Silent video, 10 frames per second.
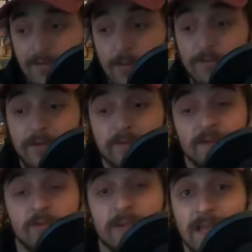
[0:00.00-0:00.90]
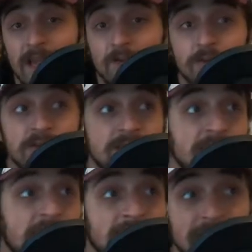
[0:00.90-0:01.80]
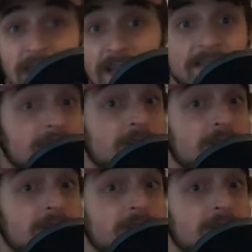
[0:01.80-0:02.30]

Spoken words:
it with a 15-degree liner just in case I get into